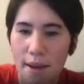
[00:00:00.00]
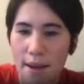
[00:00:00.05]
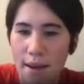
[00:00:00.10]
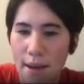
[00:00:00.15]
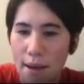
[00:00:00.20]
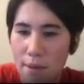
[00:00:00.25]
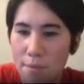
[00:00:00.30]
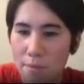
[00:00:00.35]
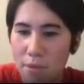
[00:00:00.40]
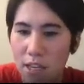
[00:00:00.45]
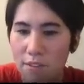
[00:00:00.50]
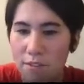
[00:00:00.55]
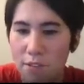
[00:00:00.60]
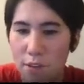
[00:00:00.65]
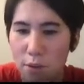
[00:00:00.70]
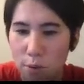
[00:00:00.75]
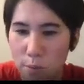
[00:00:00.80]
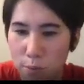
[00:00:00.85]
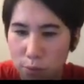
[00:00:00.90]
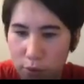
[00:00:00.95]

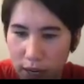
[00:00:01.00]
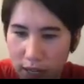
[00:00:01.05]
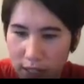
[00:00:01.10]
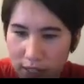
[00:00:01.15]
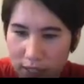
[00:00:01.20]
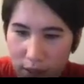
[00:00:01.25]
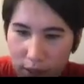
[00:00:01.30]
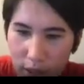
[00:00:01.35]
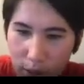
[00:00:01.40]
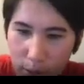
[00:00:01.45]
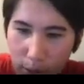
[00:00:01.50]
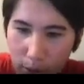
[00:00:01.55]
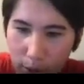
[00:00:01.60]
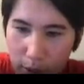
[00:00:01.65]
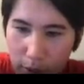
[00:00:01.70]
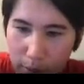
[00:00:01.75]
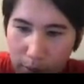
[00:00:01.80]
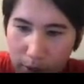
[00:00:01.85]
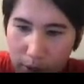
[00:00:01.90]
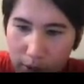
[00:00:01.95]
If you break down the
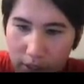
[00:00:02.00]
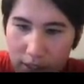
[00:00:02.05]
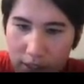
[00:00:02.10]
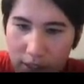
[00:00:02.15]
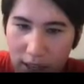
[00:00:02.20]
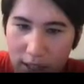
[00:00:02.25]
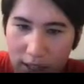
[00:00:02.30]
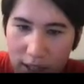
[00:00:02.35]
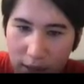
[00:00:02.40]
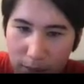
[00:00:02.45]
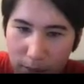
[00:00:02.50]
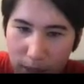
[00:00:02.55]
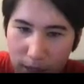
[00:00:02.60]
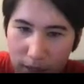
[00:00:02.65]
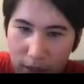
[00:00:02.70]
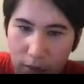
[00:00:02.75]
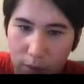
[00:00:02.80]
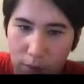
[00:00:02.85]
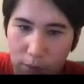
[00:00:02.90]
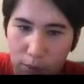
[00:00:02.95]
word percent, it
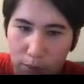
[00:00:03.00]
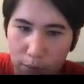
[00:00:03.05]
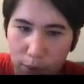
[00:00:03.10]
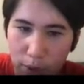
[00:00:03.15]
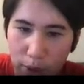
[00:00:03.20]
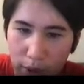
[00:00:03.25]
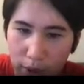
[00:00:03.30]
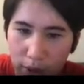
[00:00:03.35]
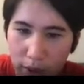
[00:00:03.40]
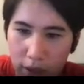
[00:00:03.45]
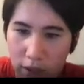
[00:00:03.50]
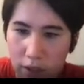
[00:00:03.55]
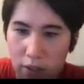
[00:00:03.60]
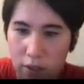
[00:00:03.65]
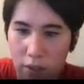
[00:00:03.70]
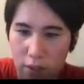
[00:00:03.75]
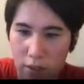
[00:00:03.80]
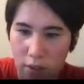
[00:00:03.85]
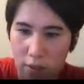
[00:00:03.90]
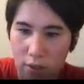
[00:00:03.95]
means per
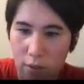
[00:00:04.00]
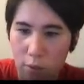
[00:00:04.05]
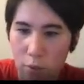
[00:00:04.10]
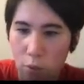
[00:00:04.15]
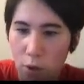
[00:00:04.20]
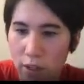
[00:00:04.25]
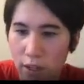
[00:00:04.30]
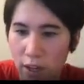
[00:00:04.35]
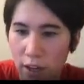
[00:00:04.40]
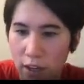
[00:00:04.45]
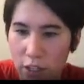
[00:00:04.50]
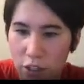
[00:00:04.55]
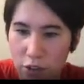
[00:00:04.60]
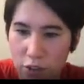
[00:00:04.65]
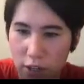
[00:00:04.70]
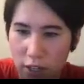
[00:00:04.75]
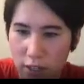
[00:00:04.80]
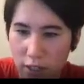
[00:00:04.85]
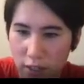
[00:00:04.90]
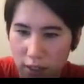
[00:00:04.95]

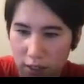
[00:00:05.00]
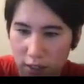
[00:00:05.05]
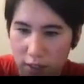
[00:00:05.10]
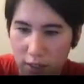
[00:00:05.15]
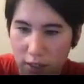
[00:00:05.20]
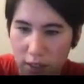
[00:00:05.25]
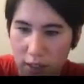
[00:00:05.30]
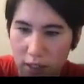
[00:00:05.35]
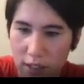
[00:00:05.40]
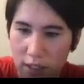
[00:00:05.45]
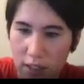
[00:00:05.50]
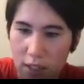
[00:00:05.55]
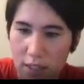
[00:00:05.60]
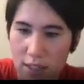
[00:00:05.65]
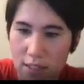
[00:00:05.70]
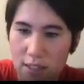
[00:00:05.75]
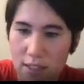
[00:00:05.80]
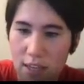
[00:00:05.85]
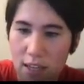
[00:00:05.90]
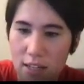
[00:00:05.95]
100,
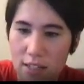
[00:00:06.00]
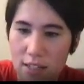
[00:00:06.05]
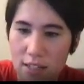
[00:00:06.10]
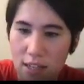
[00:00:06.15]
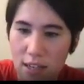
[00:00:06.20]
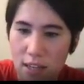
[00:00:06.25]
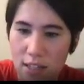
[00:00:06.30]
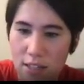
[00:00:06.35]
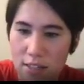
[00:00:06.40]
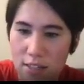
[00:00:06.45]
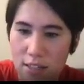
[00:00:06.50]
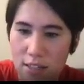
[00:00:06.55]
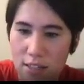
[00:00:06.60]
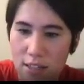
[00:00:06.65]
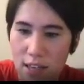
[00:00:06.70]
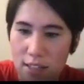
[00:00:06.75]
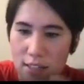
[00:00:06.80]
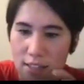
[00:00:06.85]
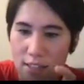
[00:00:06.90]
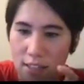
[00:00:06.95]
because cent
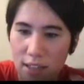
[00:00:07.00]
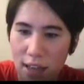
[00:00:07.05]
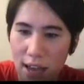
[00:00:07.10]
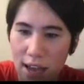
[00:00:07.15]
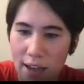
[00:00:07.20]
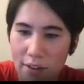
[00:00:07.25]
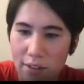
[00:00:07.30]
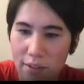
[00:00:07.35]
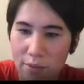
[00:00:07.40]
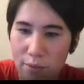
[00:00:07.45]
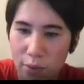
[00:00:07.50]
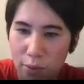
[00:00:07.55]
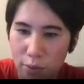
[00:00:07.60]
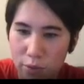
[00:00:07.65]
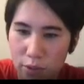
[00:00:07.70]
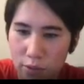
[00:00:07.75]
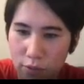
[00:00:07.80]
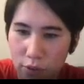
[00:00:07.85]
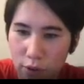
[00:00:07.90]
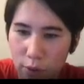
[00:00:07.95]
that's Latin
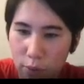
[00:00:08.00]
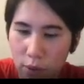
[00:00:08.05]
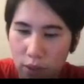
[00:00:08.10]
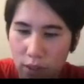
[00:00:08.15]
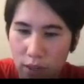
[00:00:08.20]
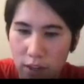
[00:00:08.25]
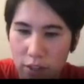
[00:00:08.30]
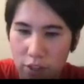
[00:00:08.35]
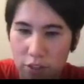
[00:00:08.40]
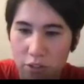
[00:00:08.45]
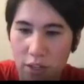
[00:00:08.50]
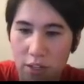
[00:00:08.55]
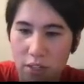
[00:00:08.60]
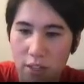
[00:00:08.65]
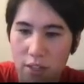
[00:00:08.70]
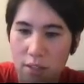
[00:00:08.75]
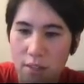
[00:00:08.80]
roots for 100.